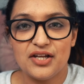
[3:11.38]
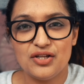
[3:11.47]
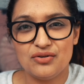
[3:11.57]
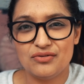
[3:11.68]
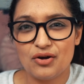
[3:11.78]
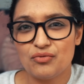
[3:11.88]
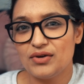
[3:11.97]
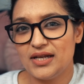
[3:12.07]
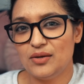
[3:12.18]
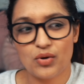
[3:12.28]
you don't
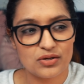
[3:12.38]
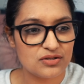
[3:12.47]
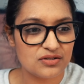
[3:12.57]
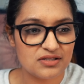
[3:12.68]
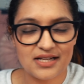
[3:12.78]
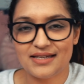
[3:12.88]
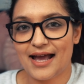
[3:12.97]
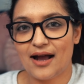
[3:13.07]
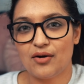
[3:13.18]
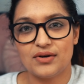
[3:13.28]
really want to sit
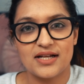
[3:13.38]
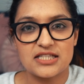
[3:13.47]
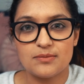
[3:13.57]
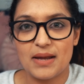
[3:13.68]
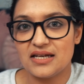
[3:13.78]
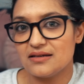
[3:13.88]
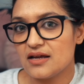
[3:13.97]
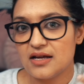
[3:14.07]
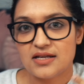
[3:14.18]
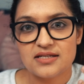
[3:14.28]
down and spend
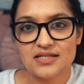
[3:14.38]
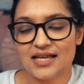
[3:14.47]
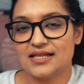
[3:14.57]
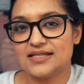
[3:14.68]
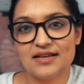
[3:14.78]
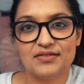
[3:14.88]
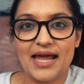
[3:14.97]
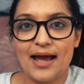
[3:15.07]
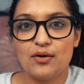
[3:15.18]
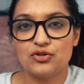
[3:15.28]
six, seven
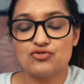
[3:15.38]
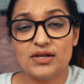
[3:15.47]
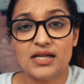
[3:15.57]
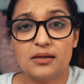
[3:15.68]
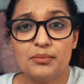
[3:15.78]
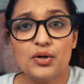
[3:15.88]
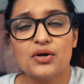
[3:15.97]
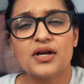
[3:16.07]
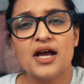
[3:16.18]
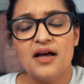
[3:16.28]
hours reading a
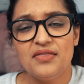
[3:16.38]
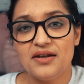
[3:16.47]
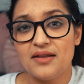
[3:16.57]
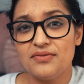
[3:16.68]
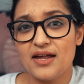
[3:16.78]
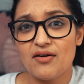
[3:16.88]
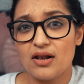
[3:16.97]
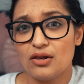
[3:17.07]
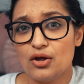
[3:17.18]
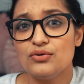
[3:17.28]
book, then there
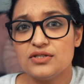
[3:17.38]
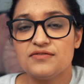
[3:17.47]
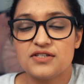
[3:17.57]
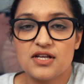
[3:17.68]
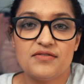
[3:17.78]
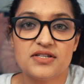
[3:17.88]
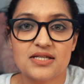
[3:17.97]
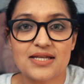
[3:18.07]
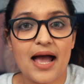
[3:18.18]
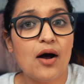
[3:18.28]
are loads of
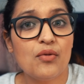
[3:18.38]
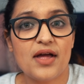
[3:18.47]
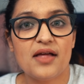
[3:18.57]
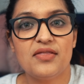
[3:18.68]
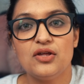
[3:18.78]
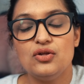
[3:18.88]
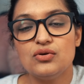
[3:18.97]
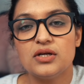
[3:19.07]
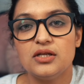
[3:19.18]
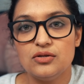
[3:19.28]
services out there that you
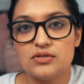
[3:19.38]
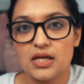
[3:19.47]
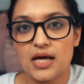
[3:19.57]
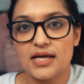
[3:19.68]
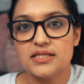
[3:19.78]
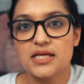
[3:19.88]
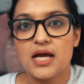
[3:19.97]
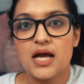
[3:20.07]
can utilize